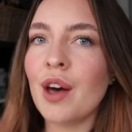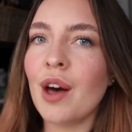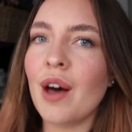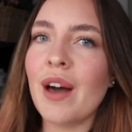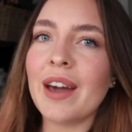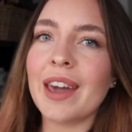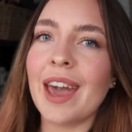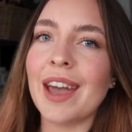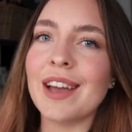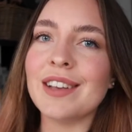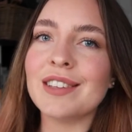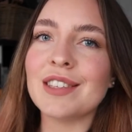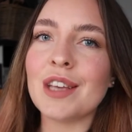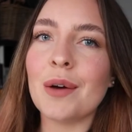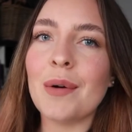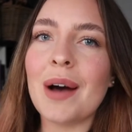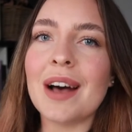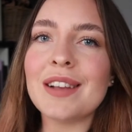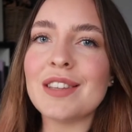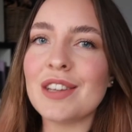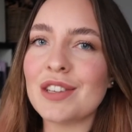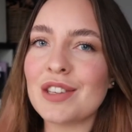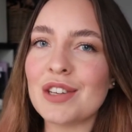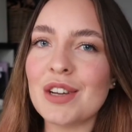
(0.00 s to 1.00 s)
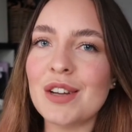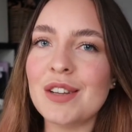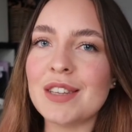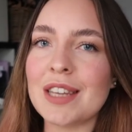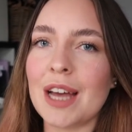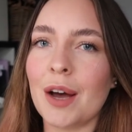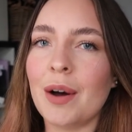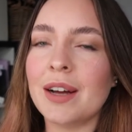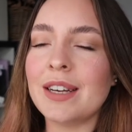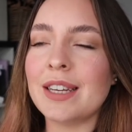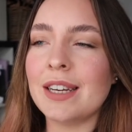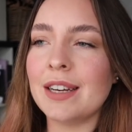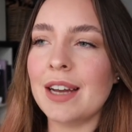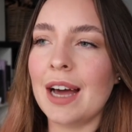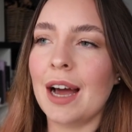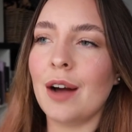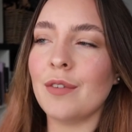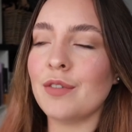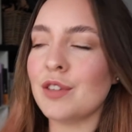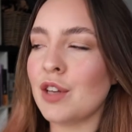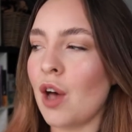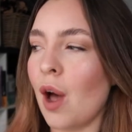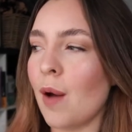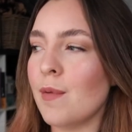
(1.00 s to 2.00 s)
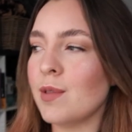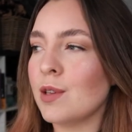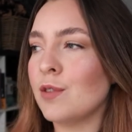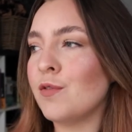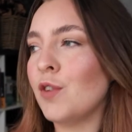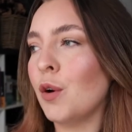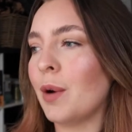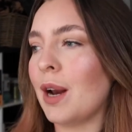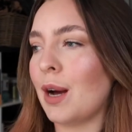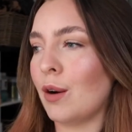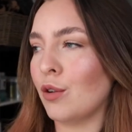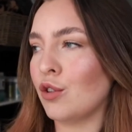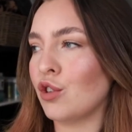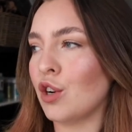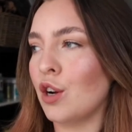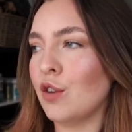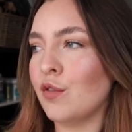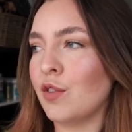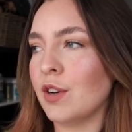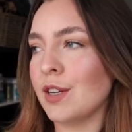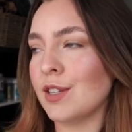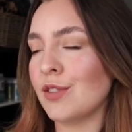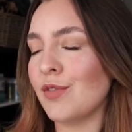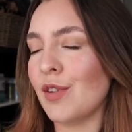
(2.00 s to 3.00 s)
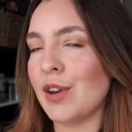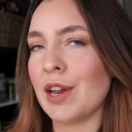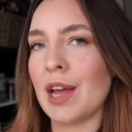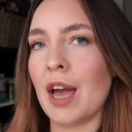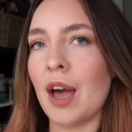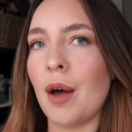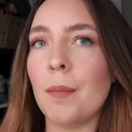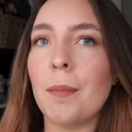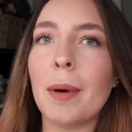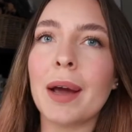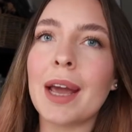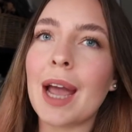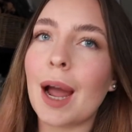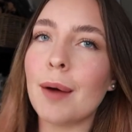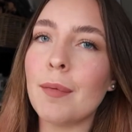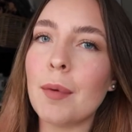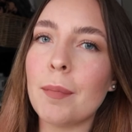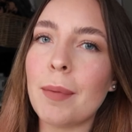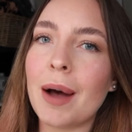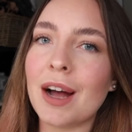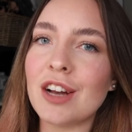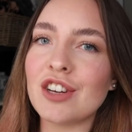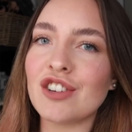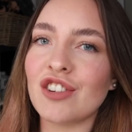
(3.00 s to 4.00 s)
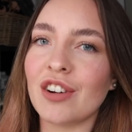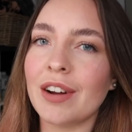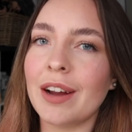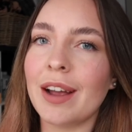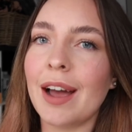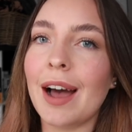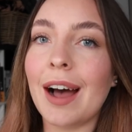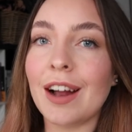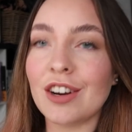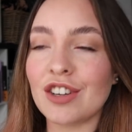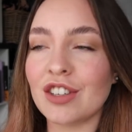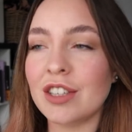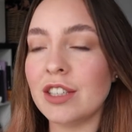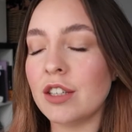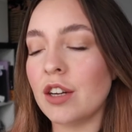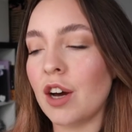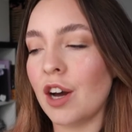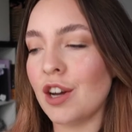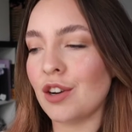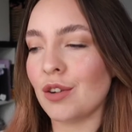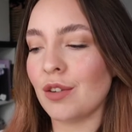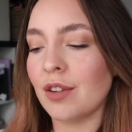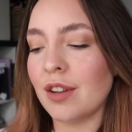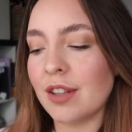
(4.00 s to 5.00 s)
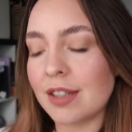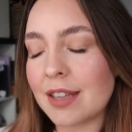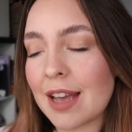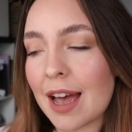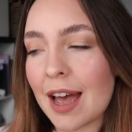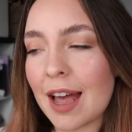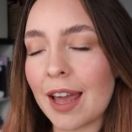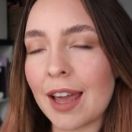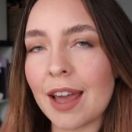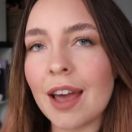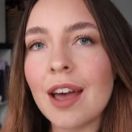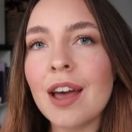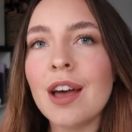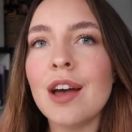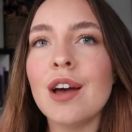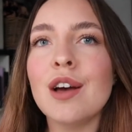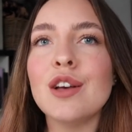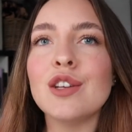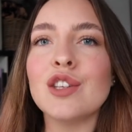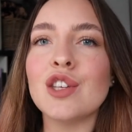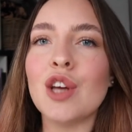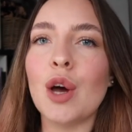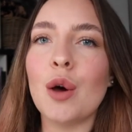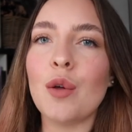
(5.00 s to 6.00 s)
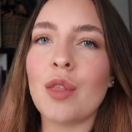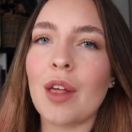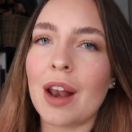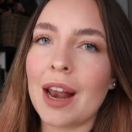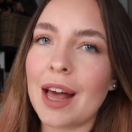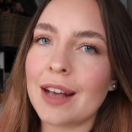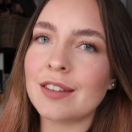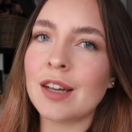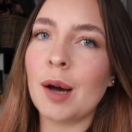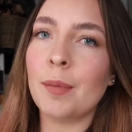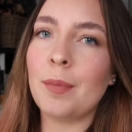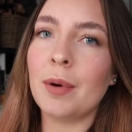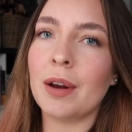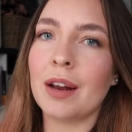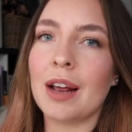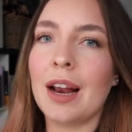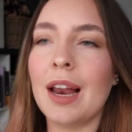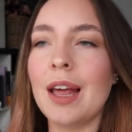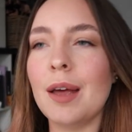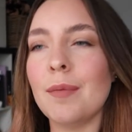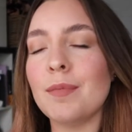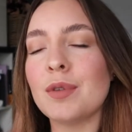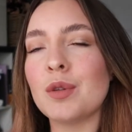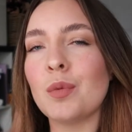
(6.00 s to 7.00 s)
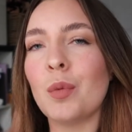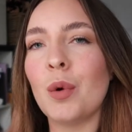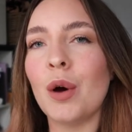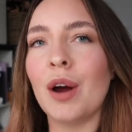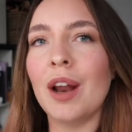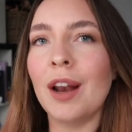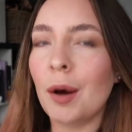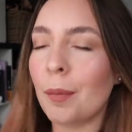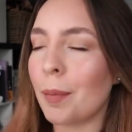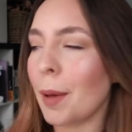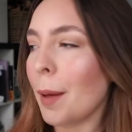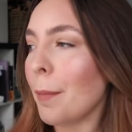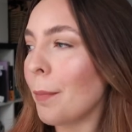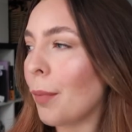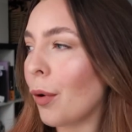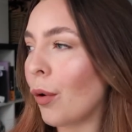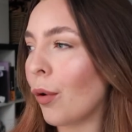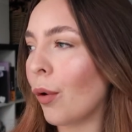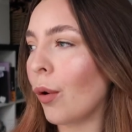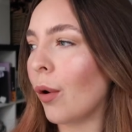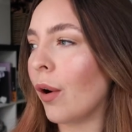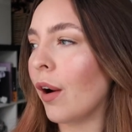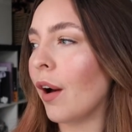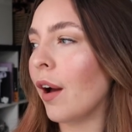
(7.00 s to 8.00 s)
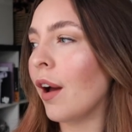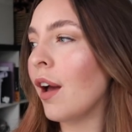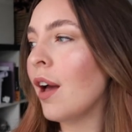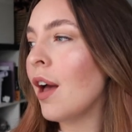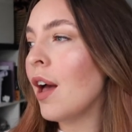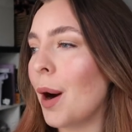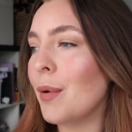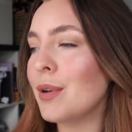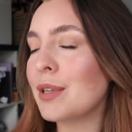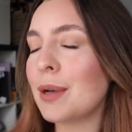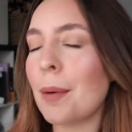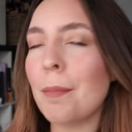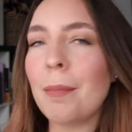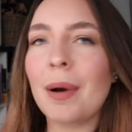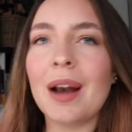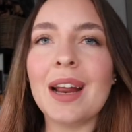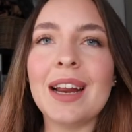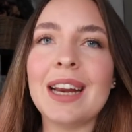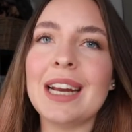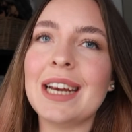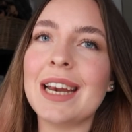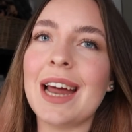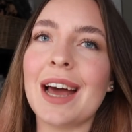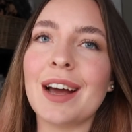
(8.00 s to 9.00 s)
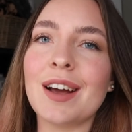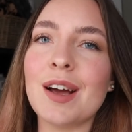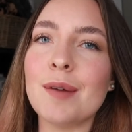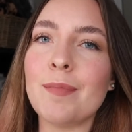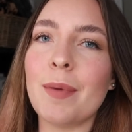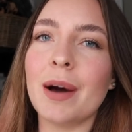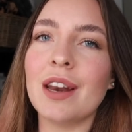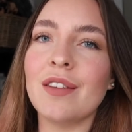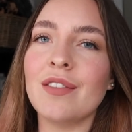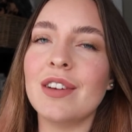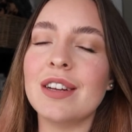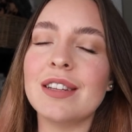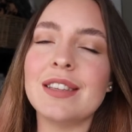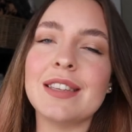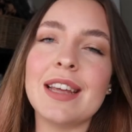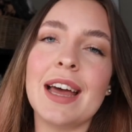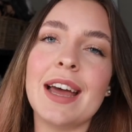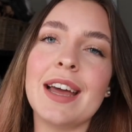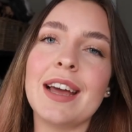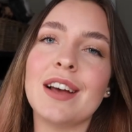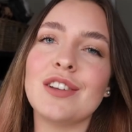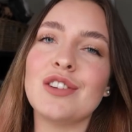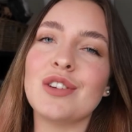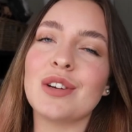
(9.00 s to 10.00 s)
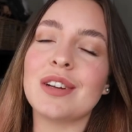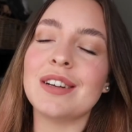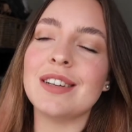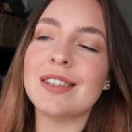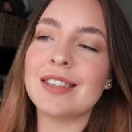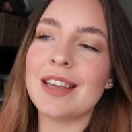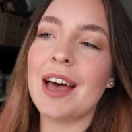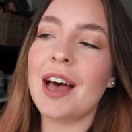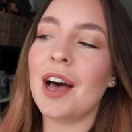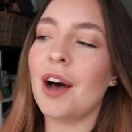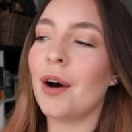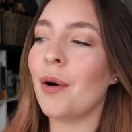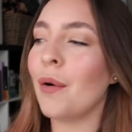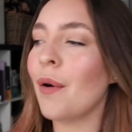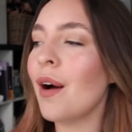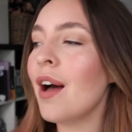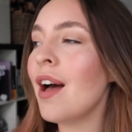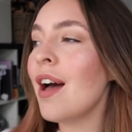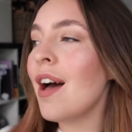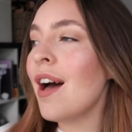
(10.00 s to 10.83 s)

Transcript: Okay, so as it turns out, I didn't have time to film an outro for this video. My camera battery actually died on the day, so the last couple of clips were a little bit poor. I was completely knackered by them the day, as you can tell.